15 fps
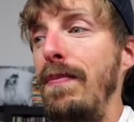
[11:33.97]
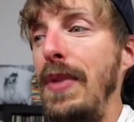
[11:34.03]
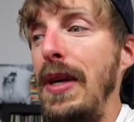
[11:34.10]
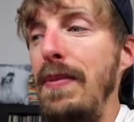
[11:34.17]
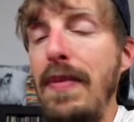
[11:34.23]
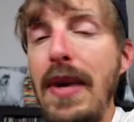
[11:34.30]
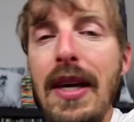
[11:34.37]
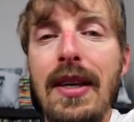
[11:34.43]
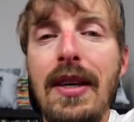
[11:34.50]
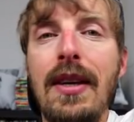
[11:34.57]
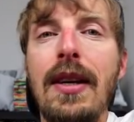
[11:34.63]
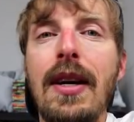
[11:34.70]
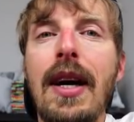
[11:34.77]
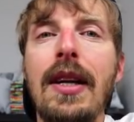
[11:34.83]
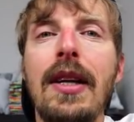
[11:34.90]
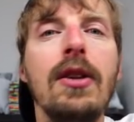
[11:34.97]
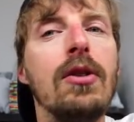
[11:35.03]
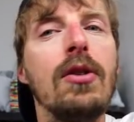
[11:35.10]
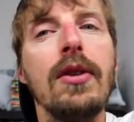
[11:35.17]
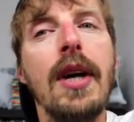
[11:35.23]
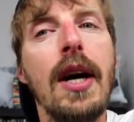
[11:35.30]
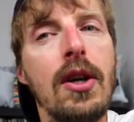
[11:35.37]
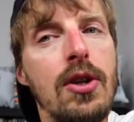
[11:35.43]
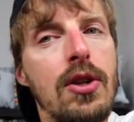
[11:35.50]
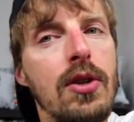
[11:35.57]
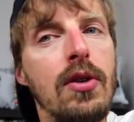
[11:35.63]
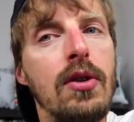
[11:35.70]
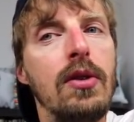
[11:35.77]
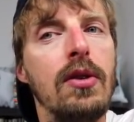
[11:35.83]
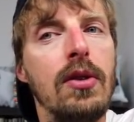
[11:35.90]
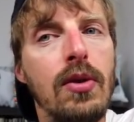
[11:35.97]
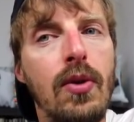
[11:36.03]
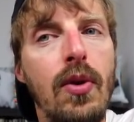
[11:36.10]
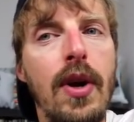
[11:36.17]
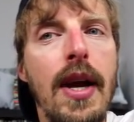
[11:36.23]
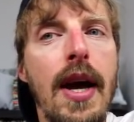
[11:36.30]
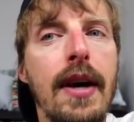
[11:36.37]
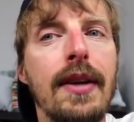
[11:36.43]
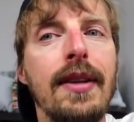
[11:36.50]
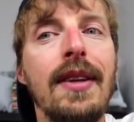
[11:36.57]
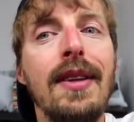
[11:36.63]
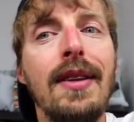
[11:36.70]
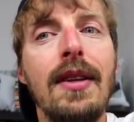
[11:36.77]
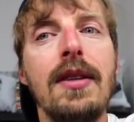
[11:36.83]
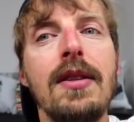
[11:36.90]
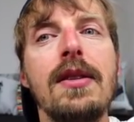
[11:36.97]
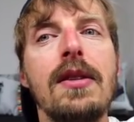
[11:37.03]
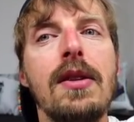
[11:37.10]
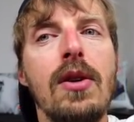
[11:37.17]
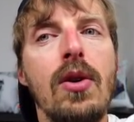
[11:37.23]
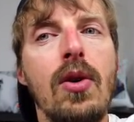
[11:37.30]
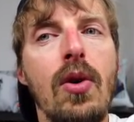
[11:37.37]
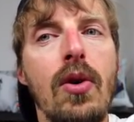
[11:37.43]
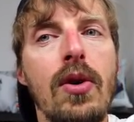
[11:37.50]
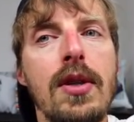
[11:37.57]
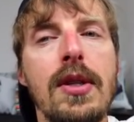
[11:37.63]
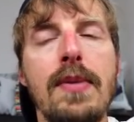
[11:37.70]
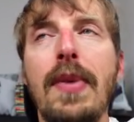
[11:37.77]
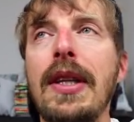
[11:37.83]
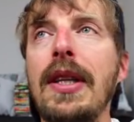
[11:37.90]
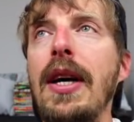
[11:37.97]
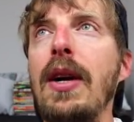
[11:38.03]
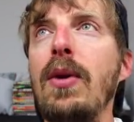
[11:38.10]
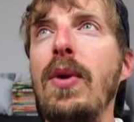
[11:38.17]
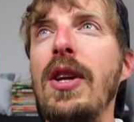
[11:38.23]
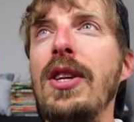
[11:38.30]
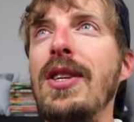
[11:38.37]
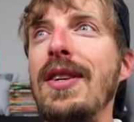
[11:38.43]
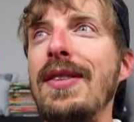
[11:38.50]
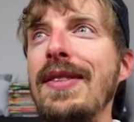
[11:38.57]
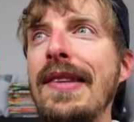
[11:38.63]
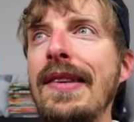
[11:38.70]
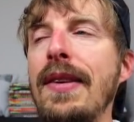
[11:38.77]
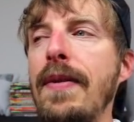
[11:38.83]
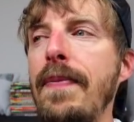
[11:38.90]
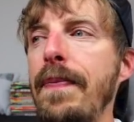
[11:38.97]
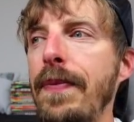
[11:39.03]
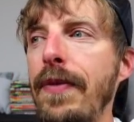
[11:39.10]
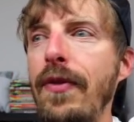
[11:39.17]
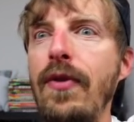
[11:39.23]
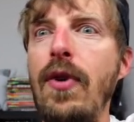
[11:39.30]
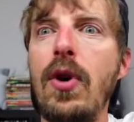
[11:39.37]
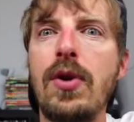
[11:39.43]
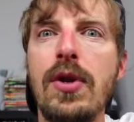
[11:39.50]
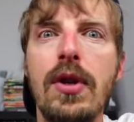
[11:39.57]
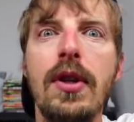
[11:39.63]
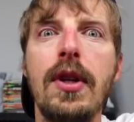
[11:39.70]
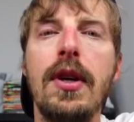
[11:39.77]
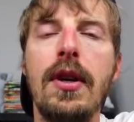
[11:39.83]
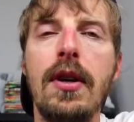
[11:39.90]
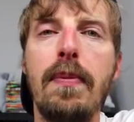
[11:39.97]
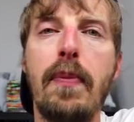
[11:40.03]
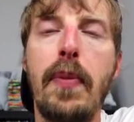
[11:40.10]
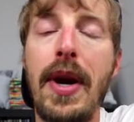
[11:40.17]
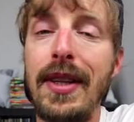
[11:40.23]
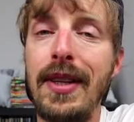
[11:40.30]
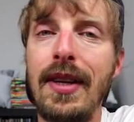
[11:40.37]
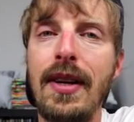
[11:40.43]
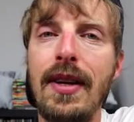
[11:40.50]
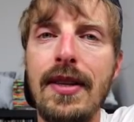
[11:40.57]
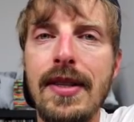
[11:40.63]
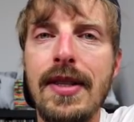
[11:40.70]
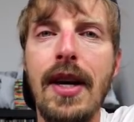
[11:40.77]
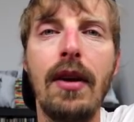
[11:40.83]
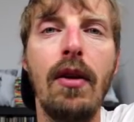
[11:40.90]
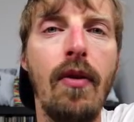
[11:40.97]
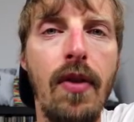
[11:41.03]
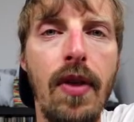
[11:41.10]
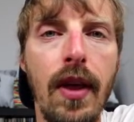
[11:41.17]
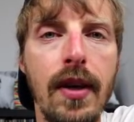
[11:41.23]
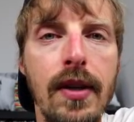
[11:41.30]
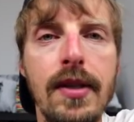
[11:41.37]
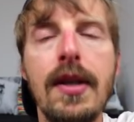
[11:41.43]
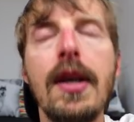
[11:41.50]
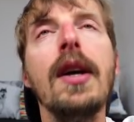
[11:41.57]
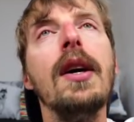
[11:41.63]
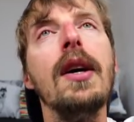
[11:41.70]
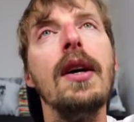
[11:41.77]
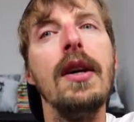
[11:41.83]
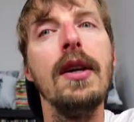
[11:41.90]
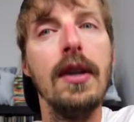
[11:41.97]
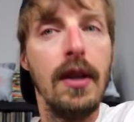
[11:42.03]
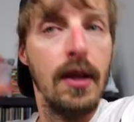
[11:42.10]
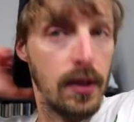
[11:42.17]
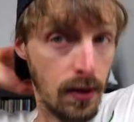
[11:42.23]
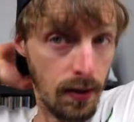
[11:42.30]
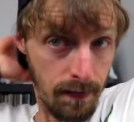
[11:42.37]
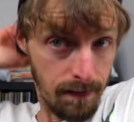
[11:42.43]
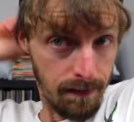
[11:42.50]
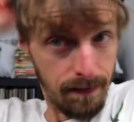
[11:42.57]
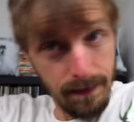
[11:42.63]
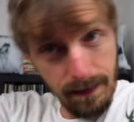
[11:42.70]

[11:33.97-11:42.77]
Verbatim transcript: be making an introduction to React in this course, but I will just focus on the practical side of things. So